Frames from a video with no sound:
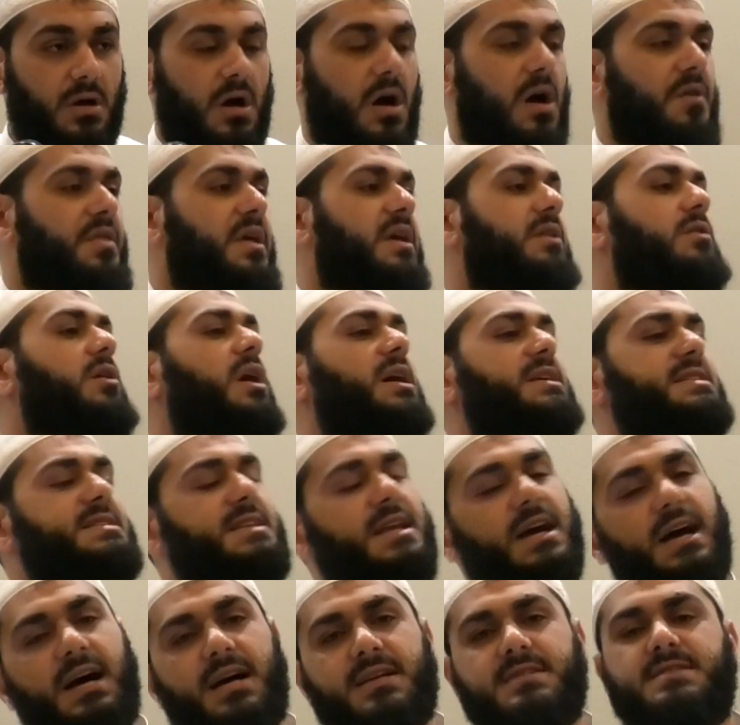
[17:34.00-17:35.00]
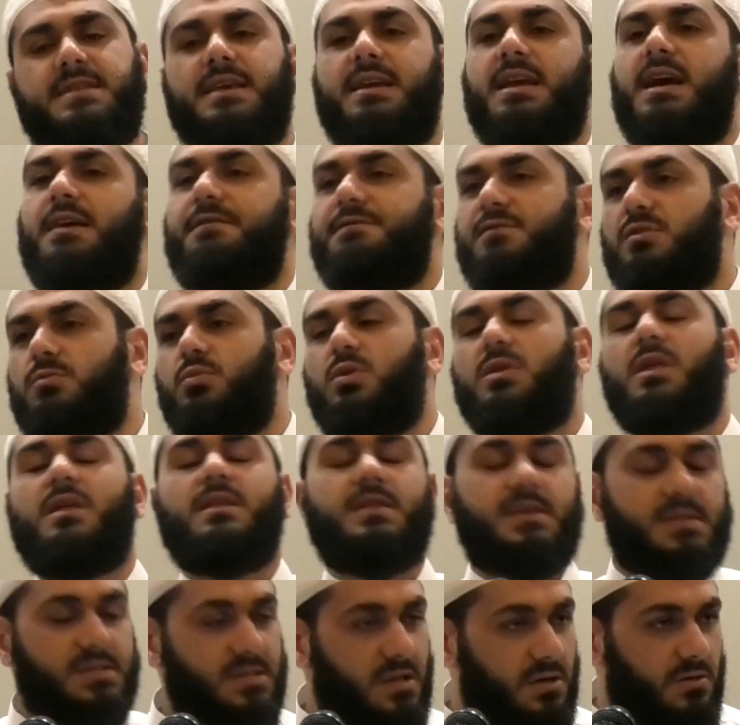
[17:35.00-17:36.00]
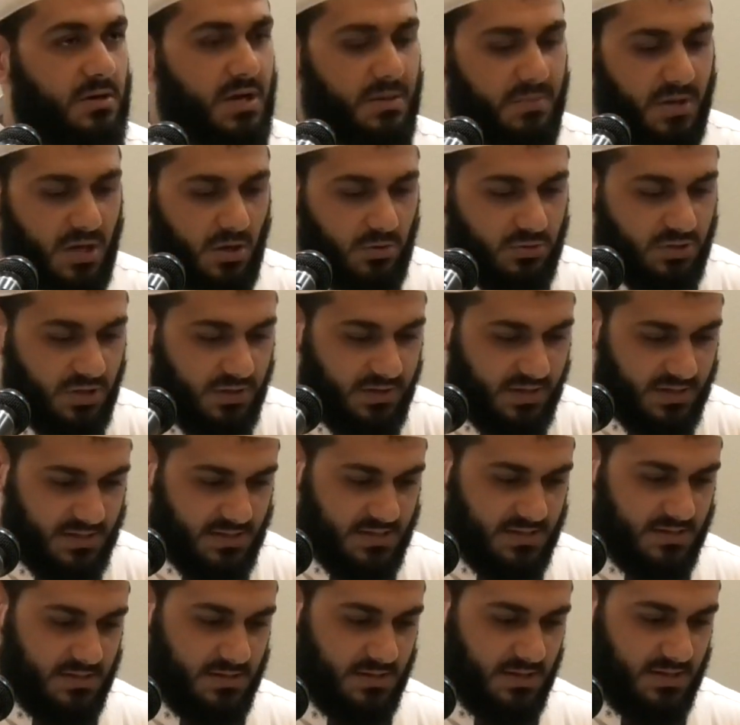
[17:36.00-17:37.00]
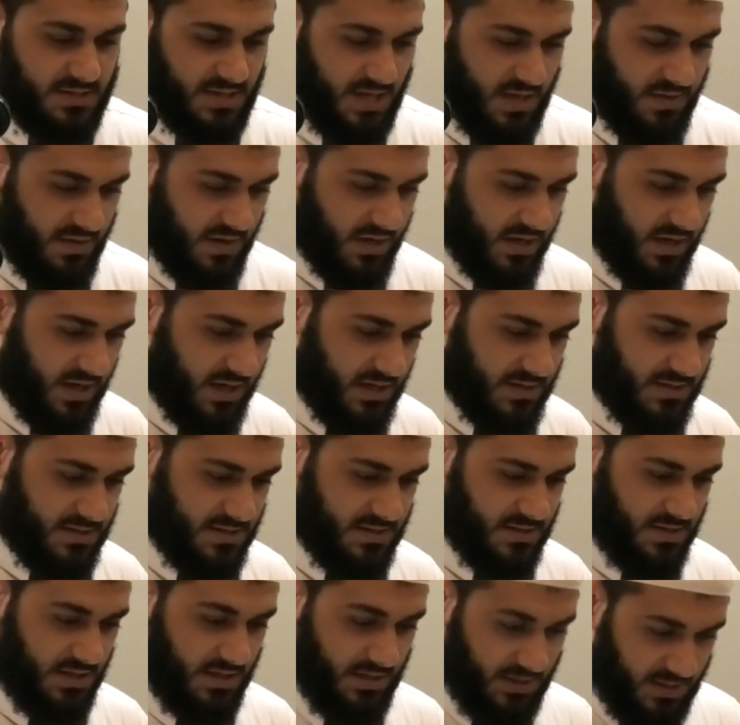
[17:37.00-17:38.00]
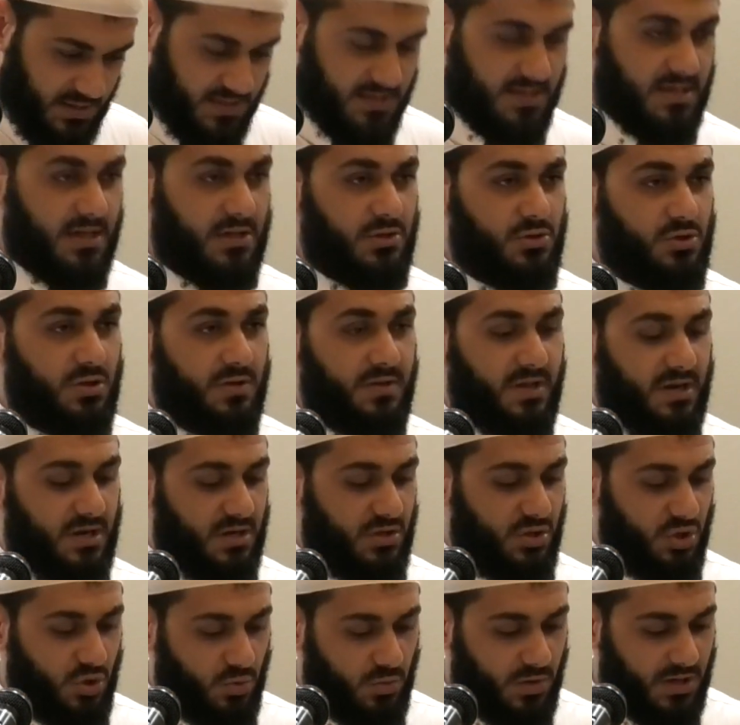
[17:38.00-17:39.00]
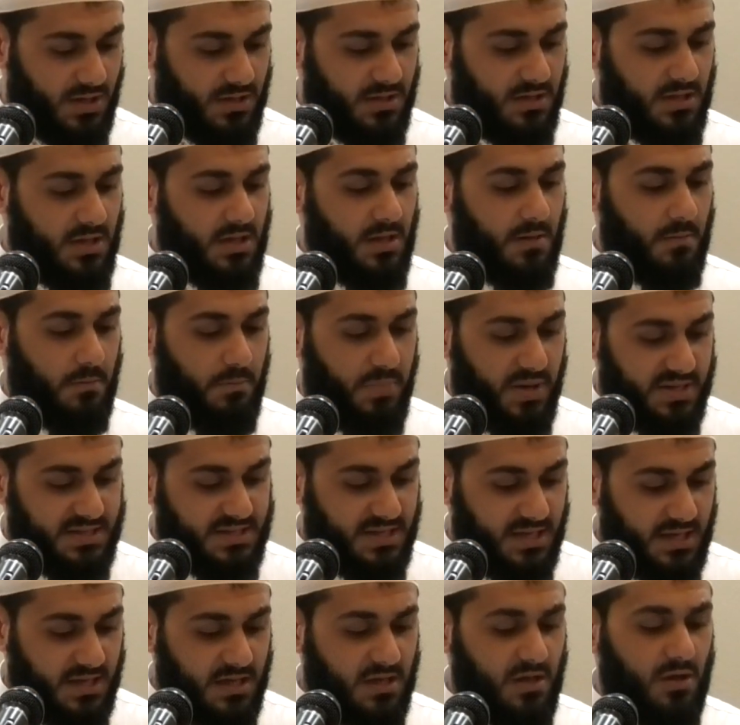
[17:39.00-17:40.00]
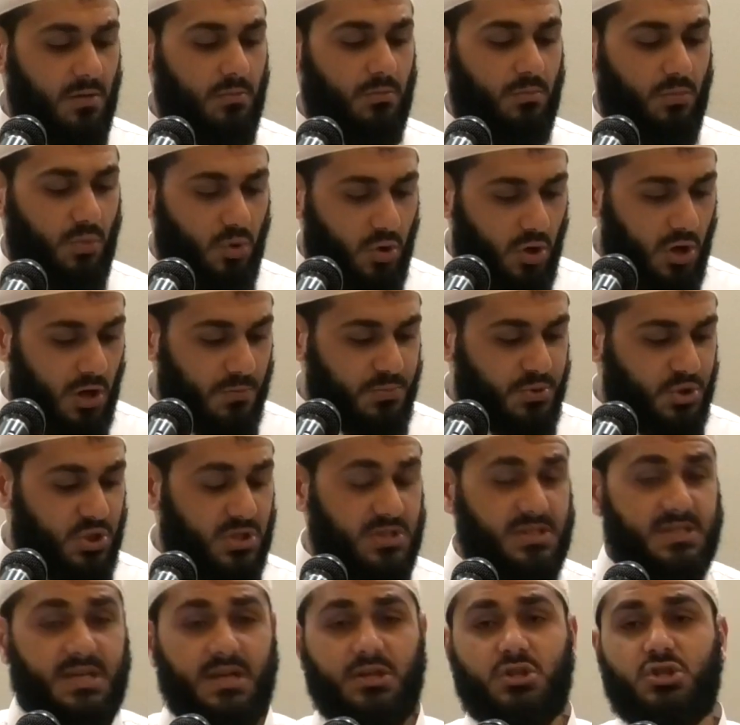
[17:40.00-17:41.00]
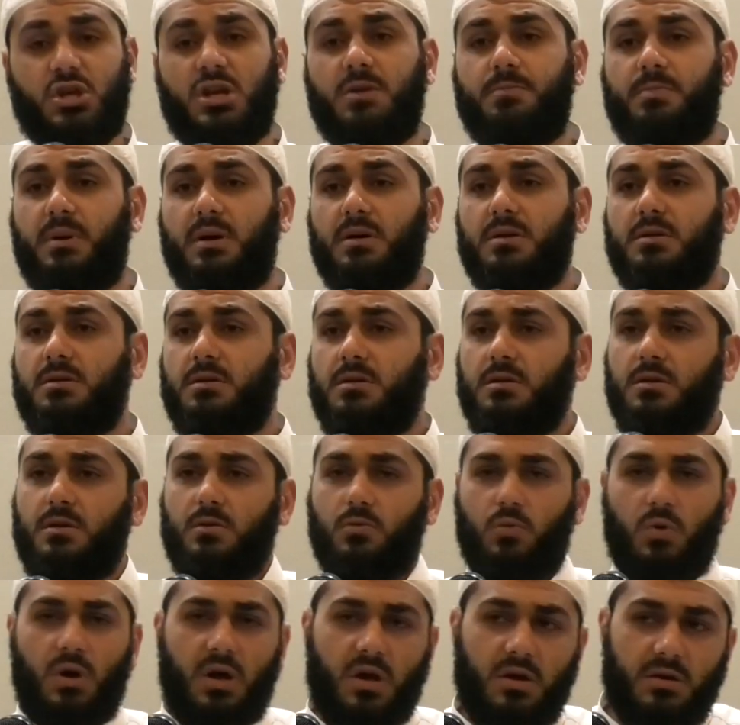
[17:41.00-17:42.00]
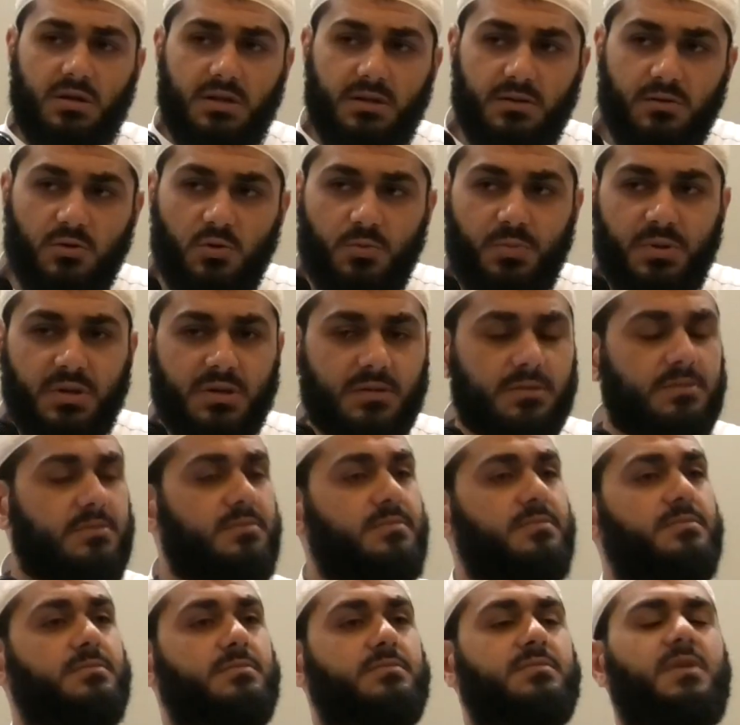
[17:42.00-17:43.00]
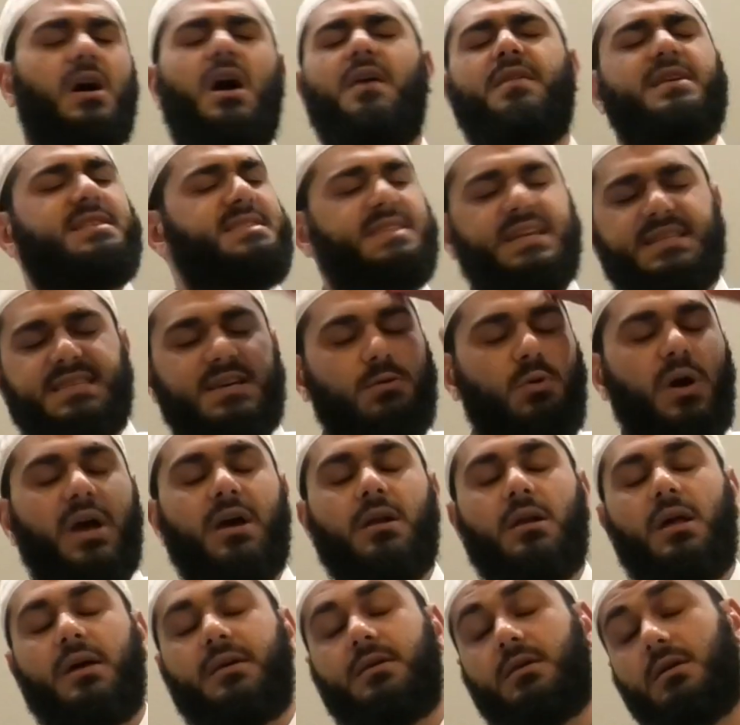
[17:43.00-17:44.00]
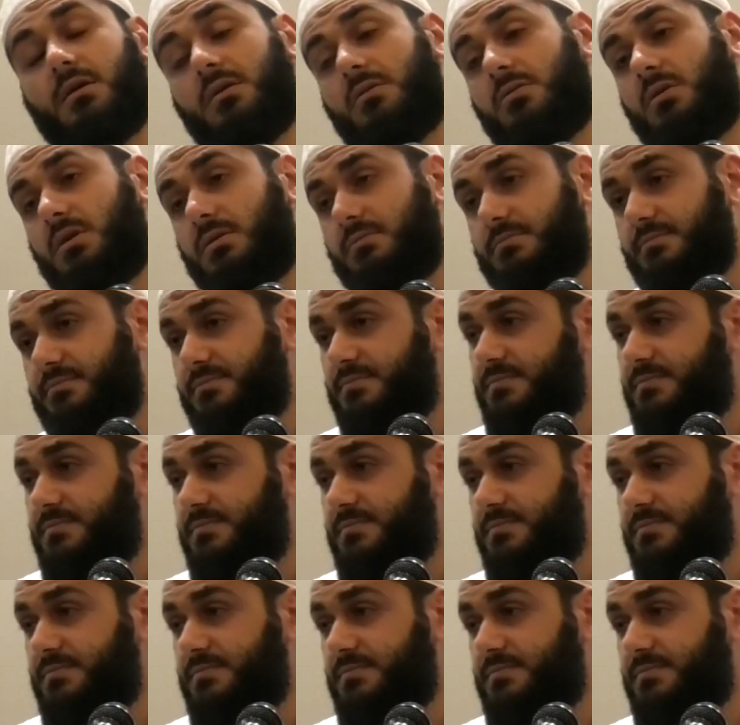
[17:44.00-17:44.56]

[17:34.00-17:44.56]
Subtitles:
They're nice cars, they're comfortable, they're this. Alright, but hold on, there's other cars in this country that are newer, better, more options and cheaper. Why only European? That's the way I like it. Alright.